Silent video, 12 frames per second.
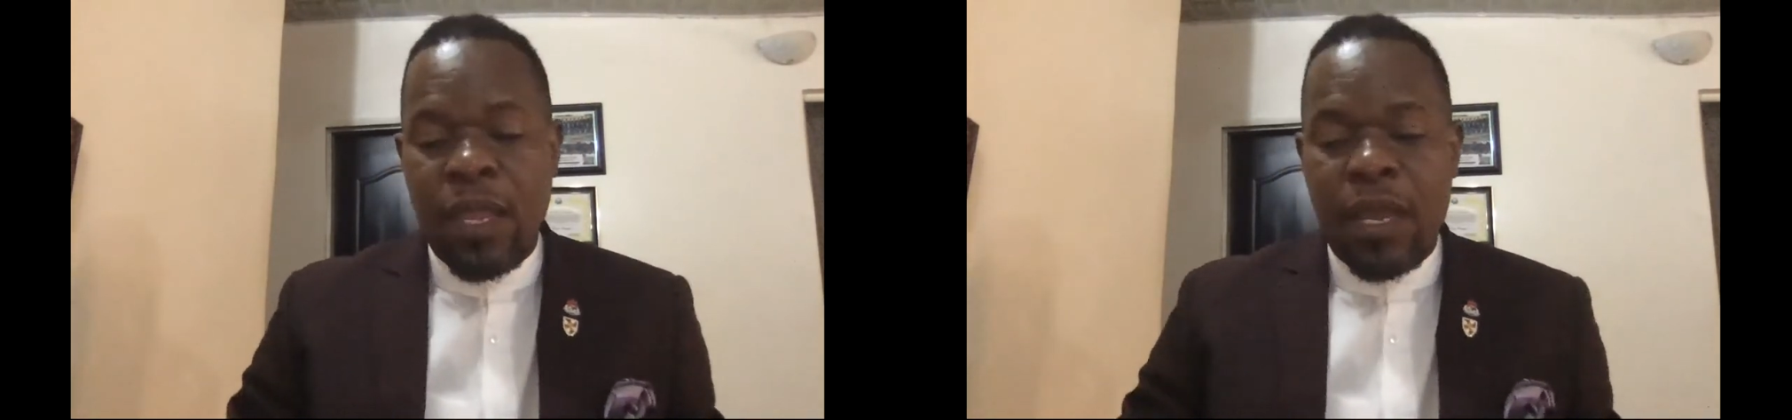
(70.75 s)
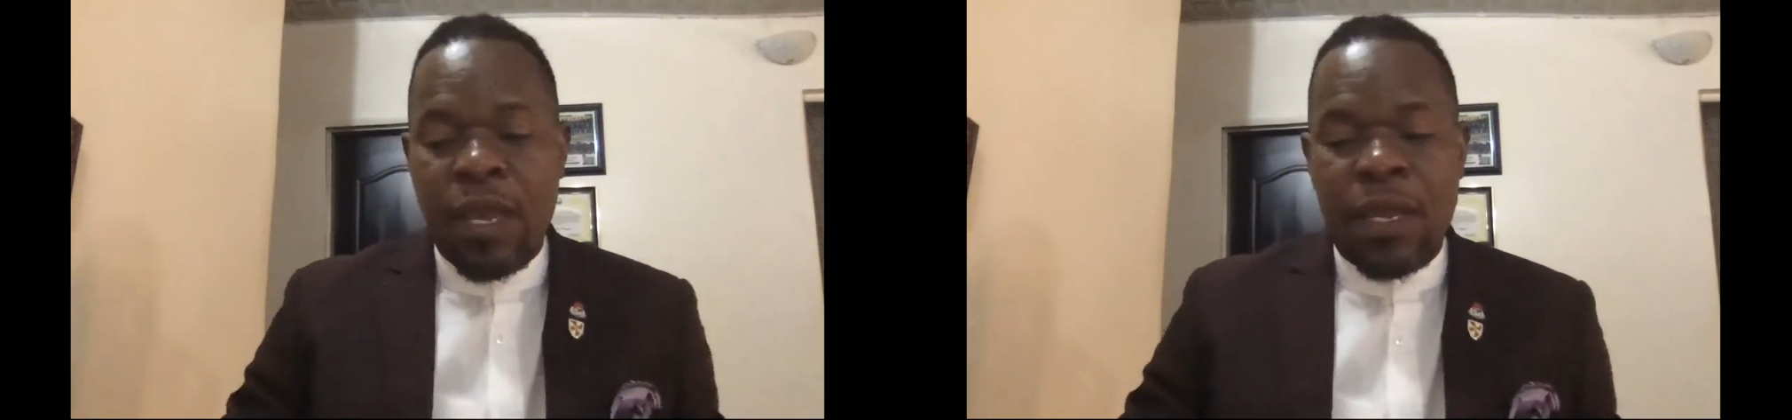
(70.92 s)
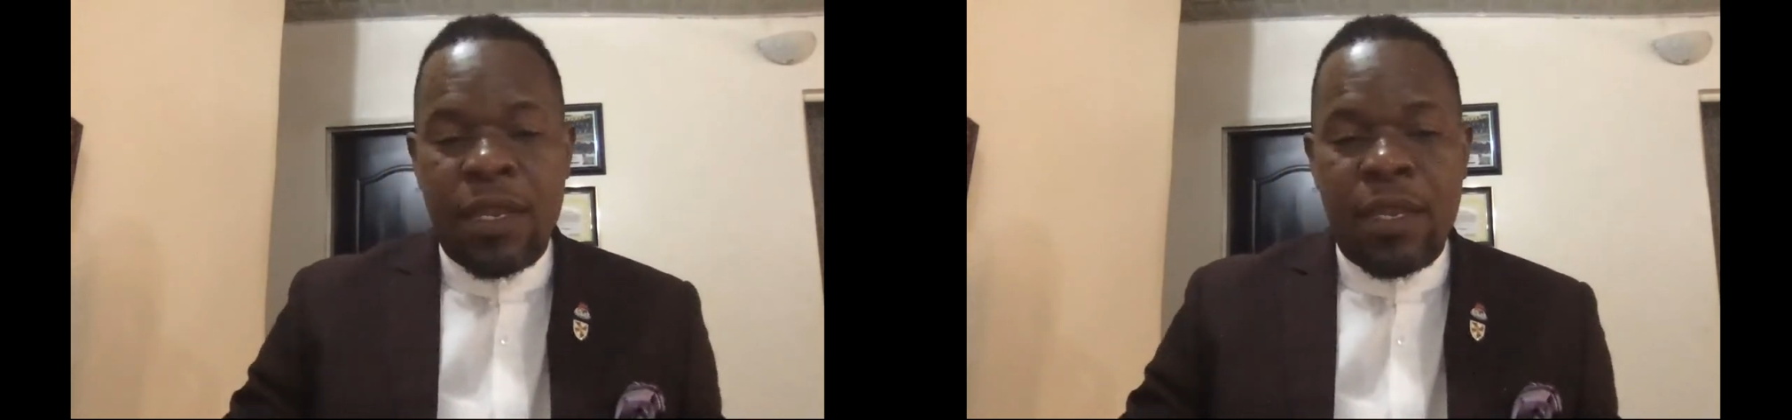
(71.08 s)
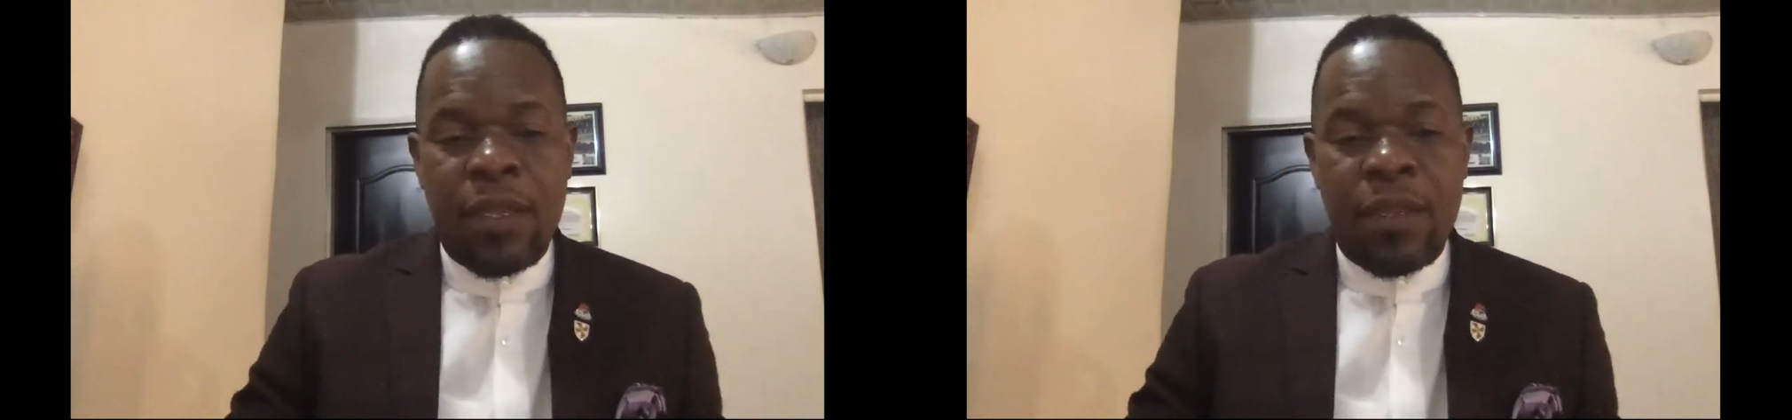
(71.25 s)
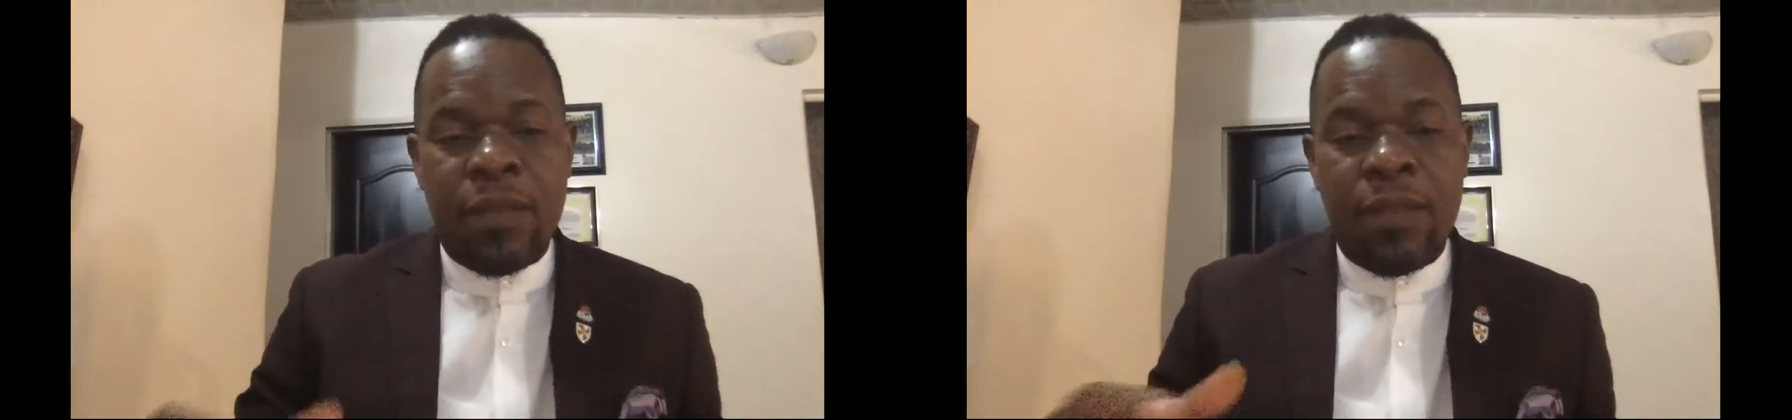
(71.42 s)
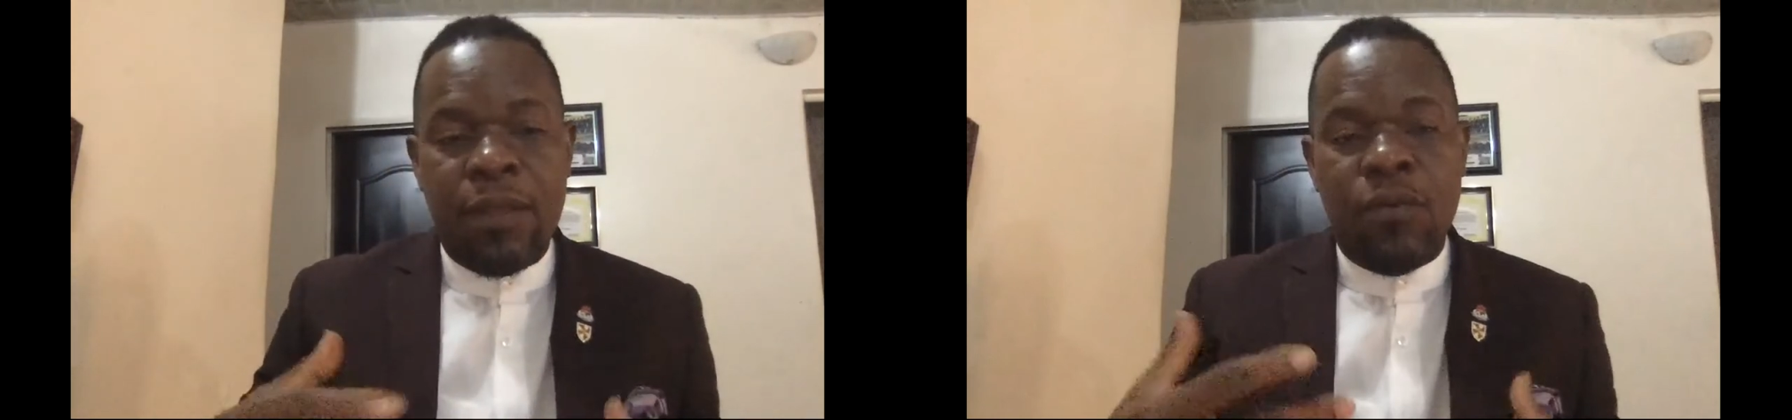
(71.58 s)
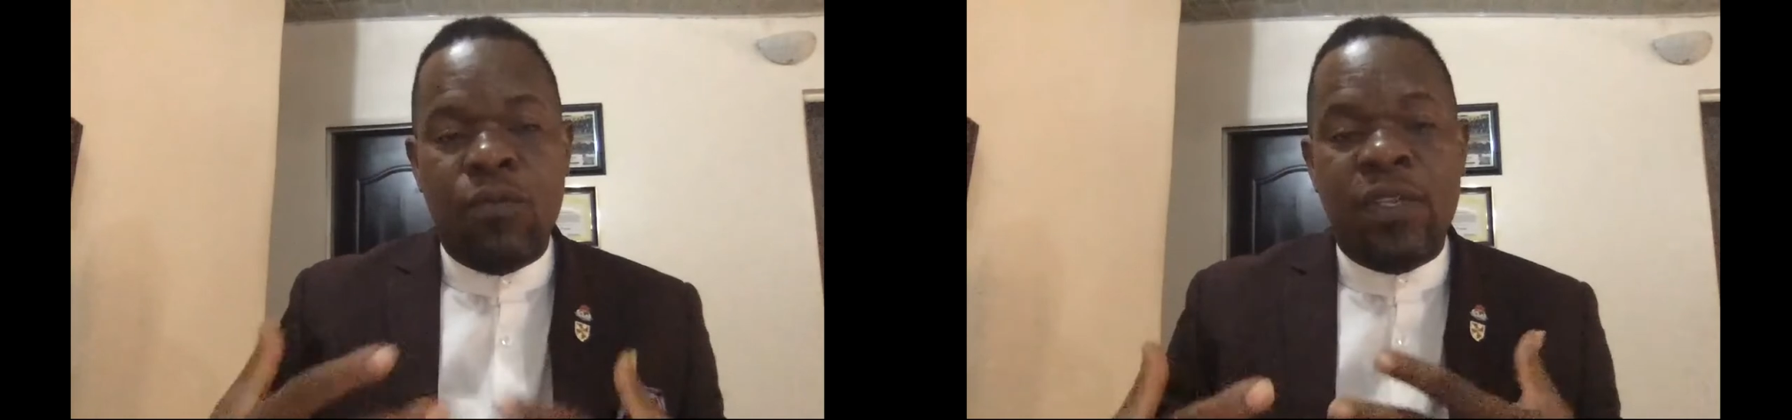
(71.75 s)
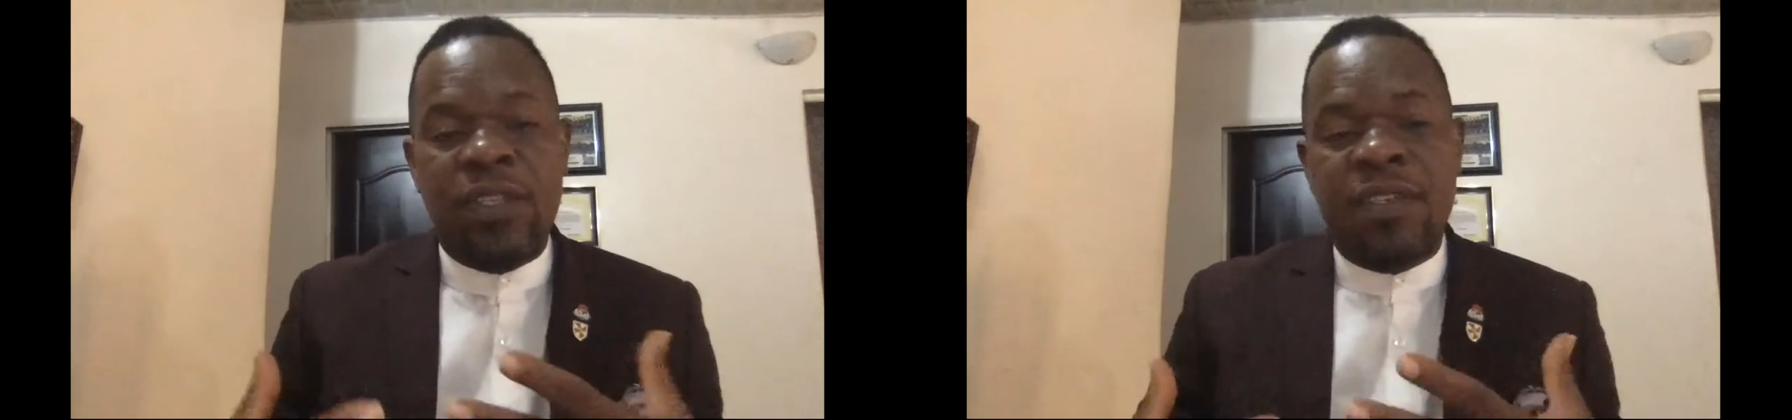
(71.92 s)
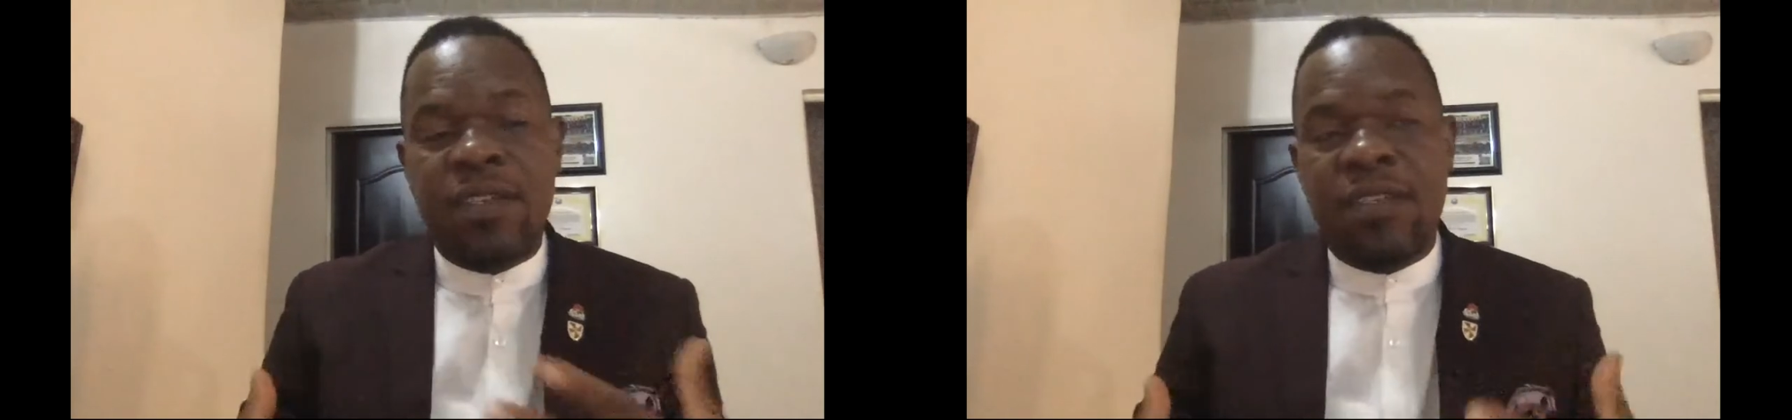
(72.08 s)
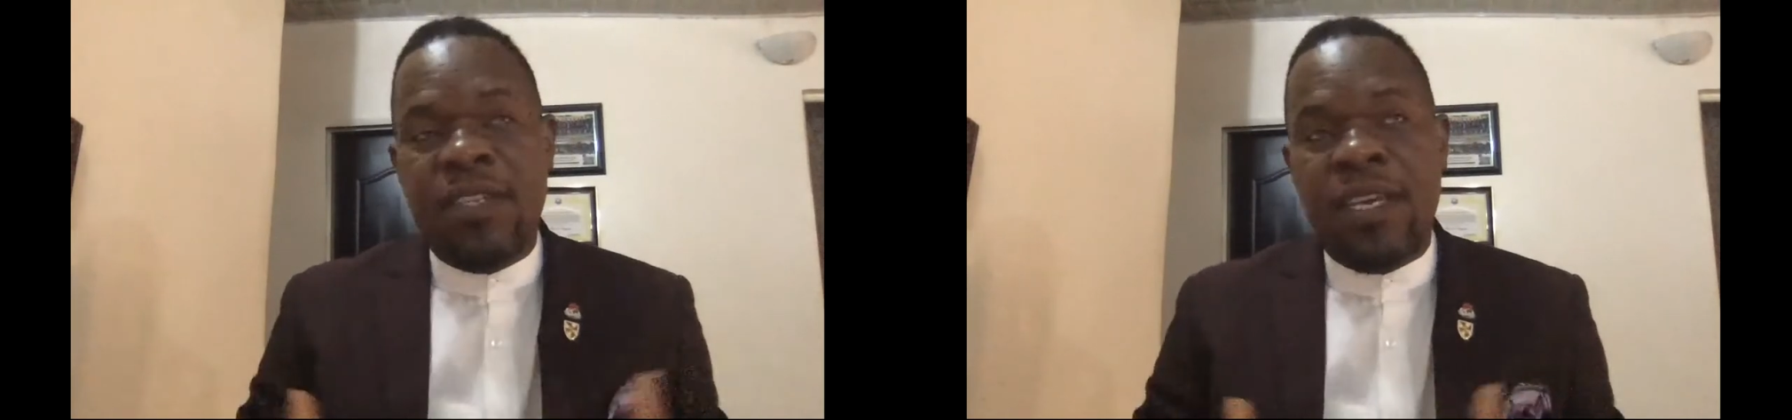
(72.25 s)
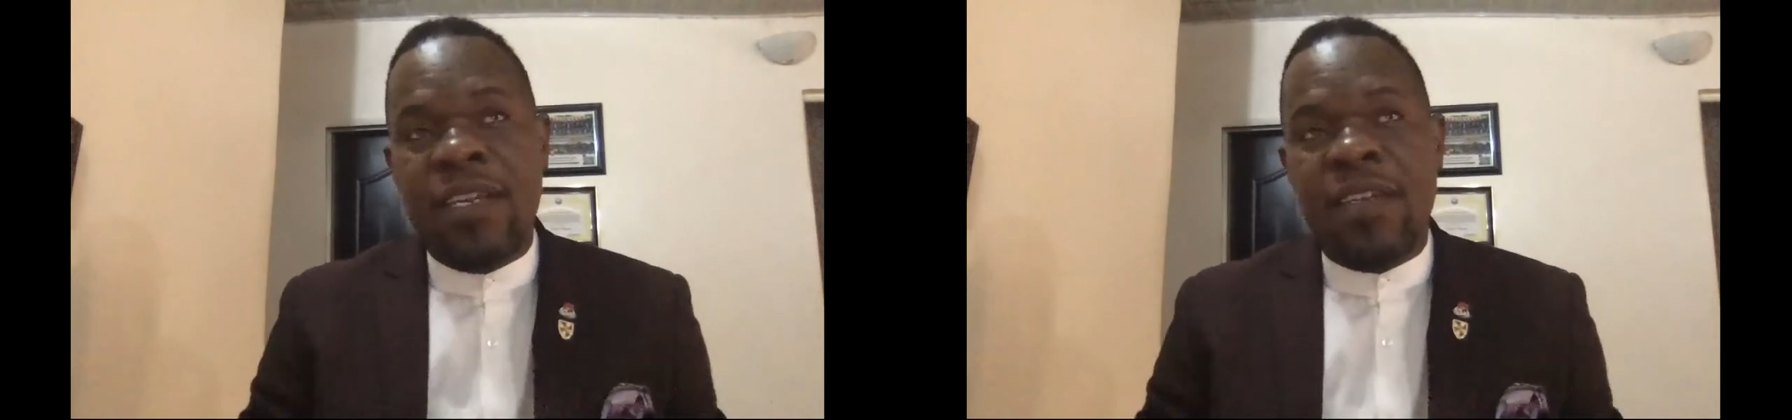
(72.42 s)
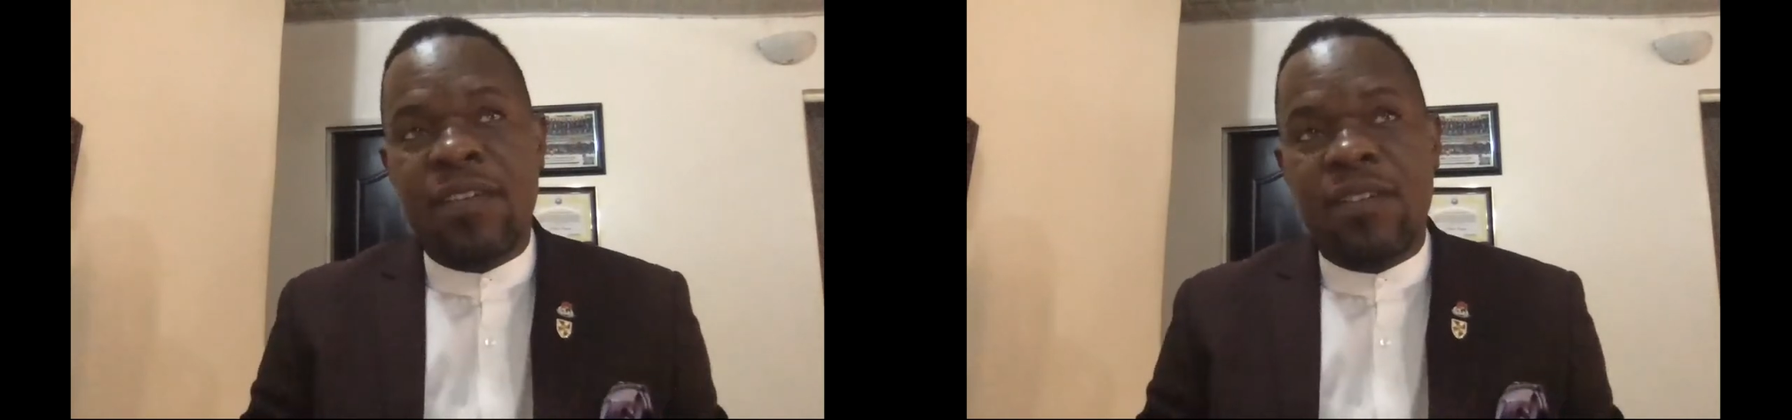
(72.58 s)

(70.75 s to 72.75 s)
And then we said